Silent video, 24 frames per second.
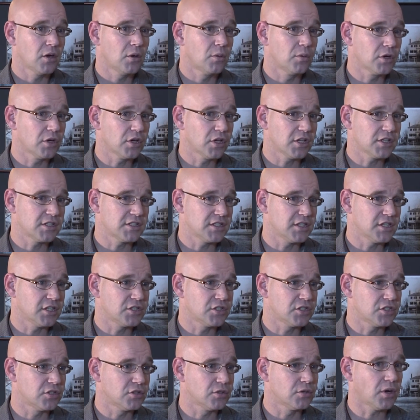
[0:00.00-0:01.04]
We're going to
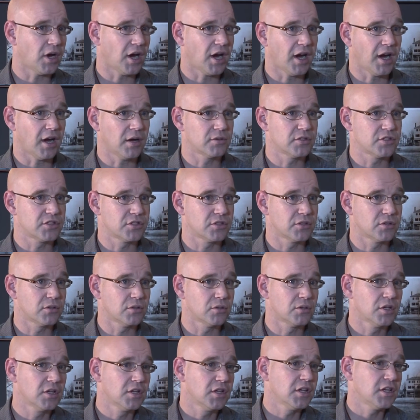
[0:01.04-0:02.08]
teach you how
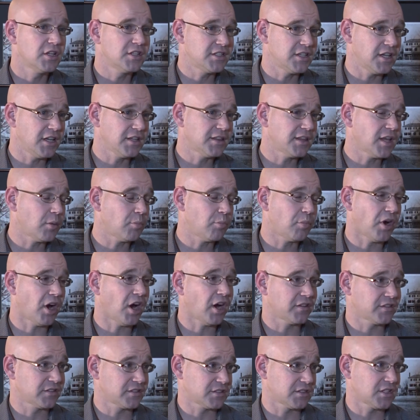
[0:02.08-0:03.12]
to take that
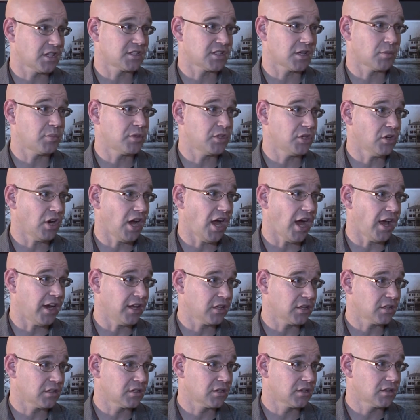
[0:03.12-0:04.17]
box that's up in your
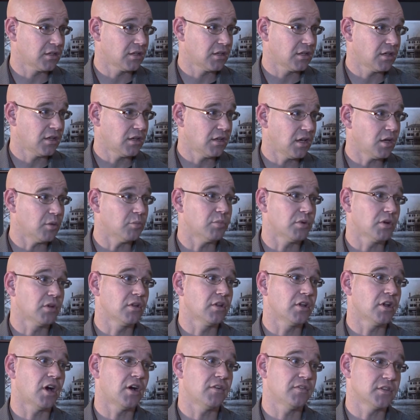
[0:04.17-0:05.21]
attic and pull
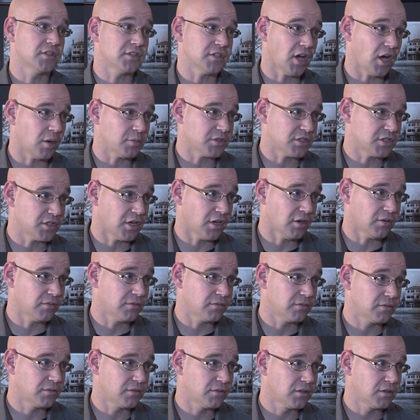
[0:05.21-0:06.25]
it off the top
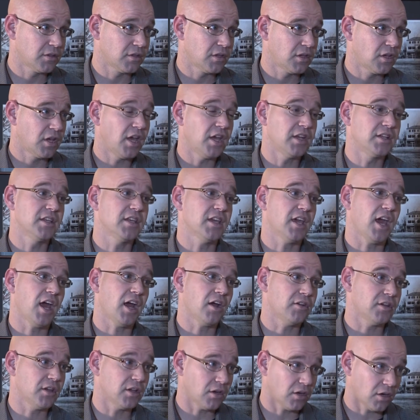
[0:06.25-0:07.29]
shelf and
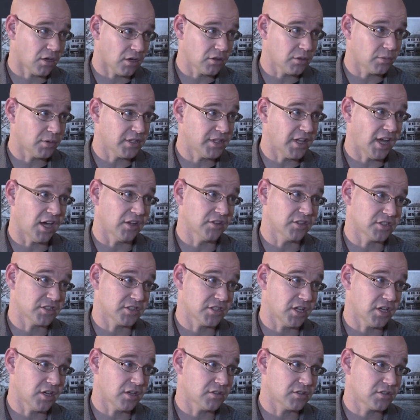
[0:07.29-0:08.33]
carry it all the way down the
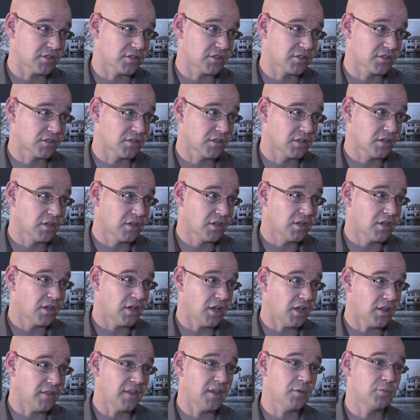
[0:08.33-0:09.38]
stairs.
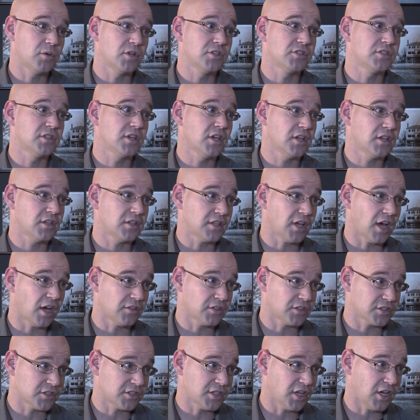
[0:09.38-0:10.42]
And then once you get it down
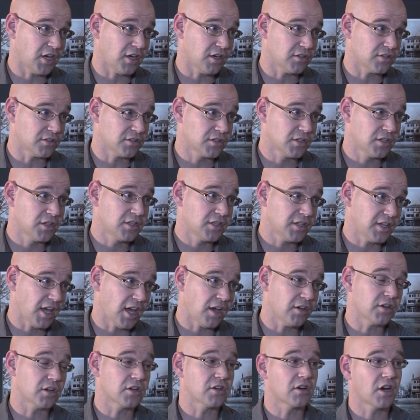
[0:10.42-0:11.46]
the stairs,
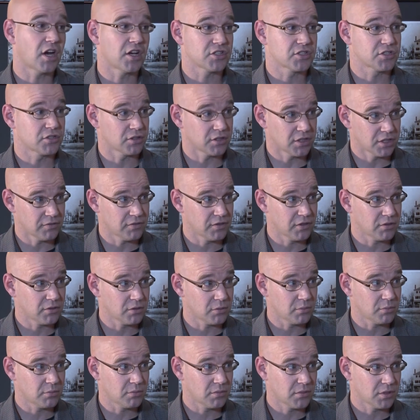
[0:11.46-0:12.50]
carry it across your living
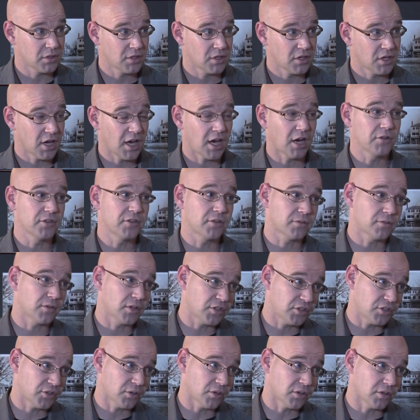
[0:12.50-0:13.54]
room, out the
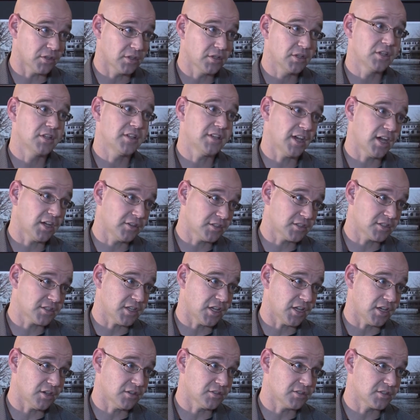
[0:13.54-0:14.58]
front door, down the
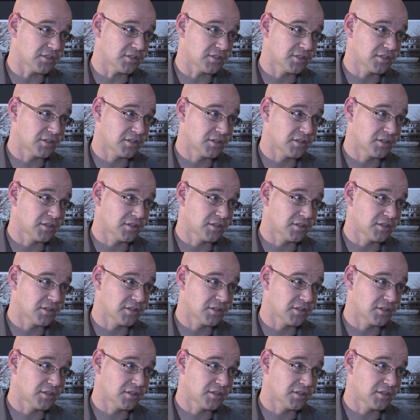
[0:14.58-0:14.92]
stairs,